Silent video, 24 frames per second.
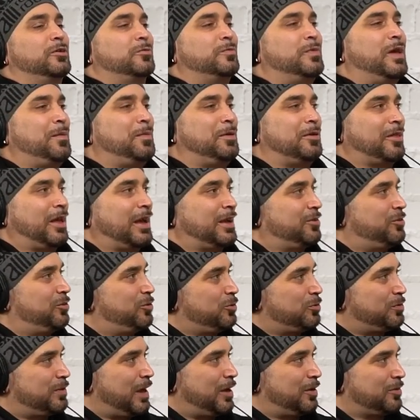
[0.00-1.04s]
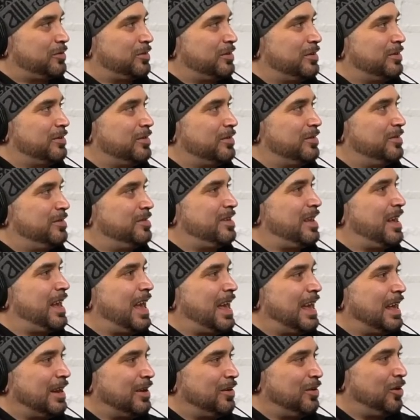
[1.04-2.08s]
maybe like
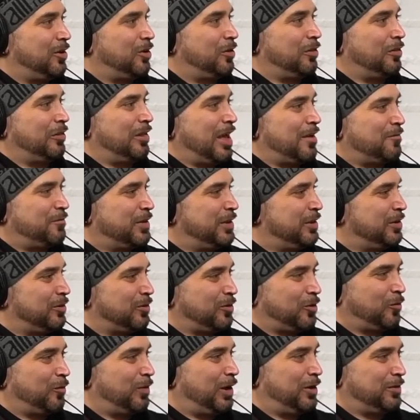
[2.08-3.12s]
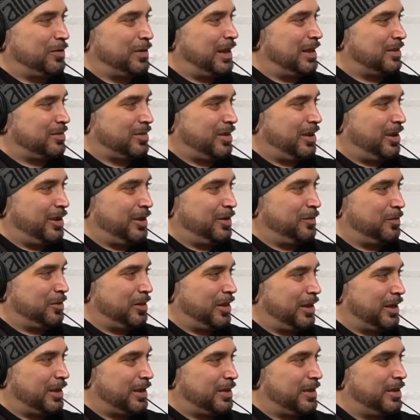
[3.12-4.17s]
2010, 11, around that time.
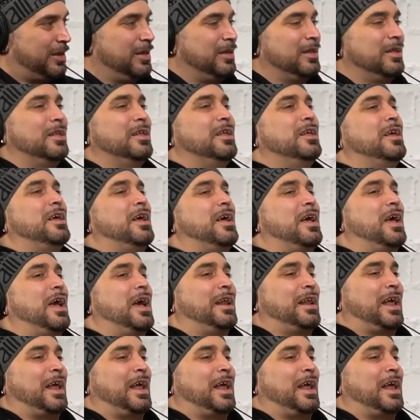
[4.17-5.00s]
Like, and